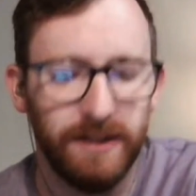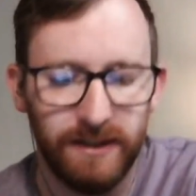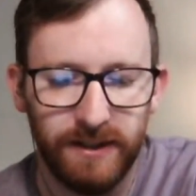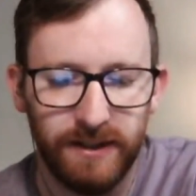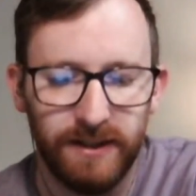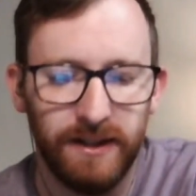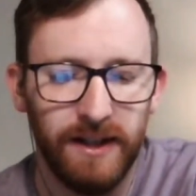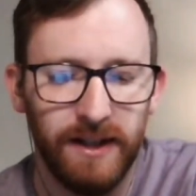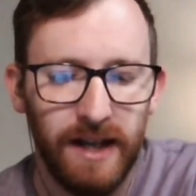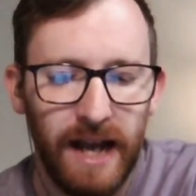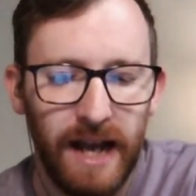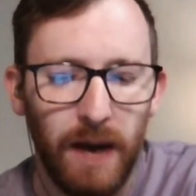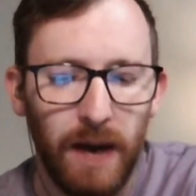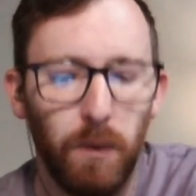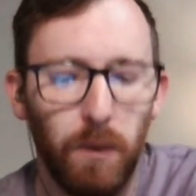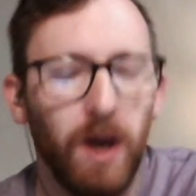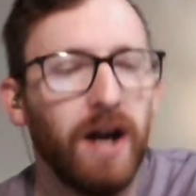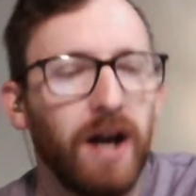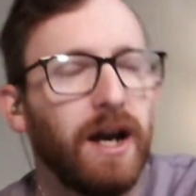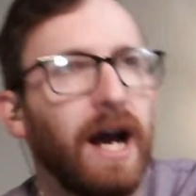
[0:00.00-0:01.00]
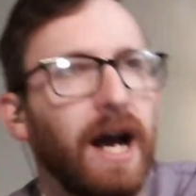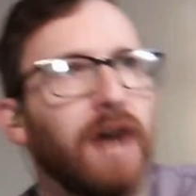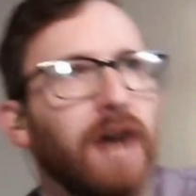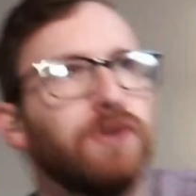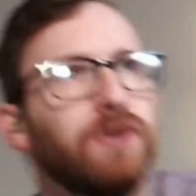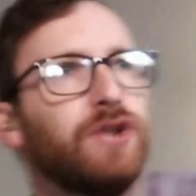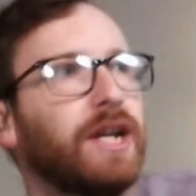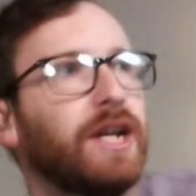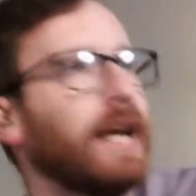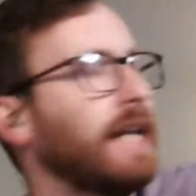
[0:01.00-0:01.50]
right.
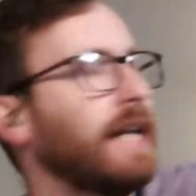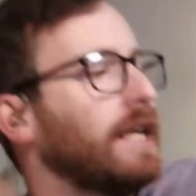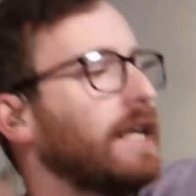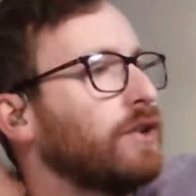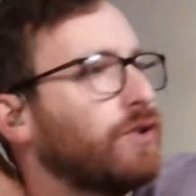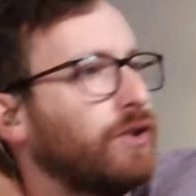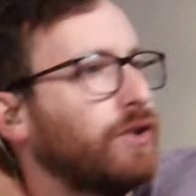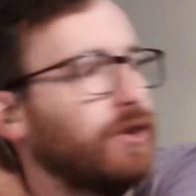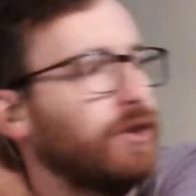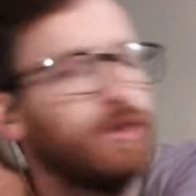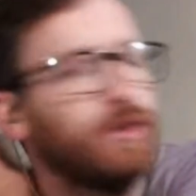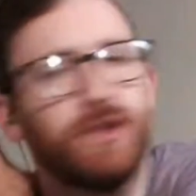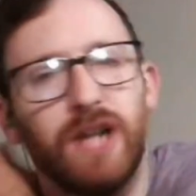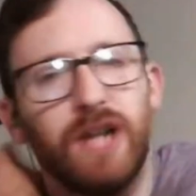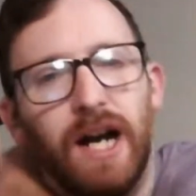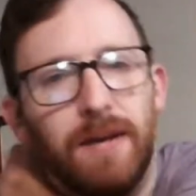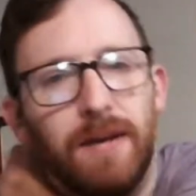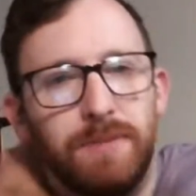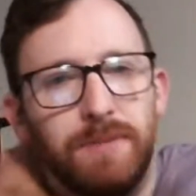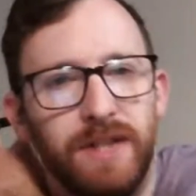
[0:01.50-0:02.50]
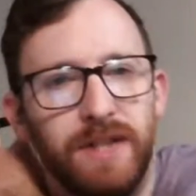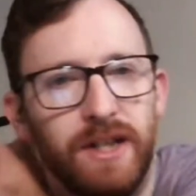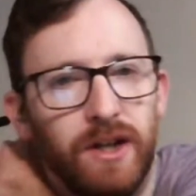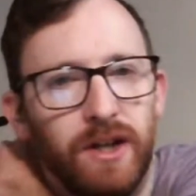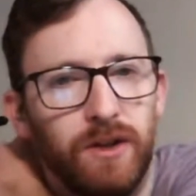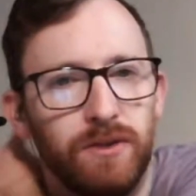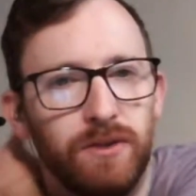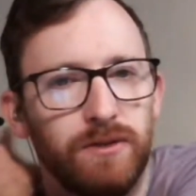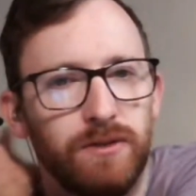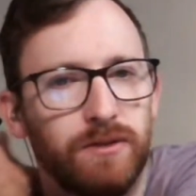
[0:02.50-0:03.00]
How'd you get introduced to
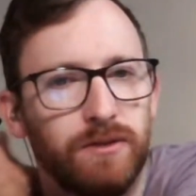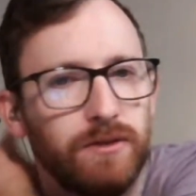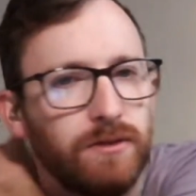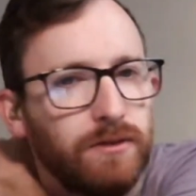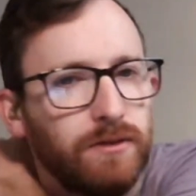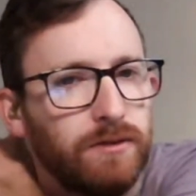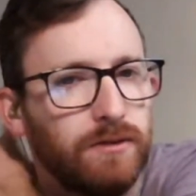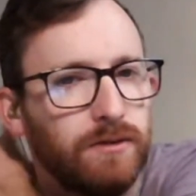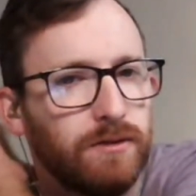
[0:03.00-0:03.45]
Opti-Coat?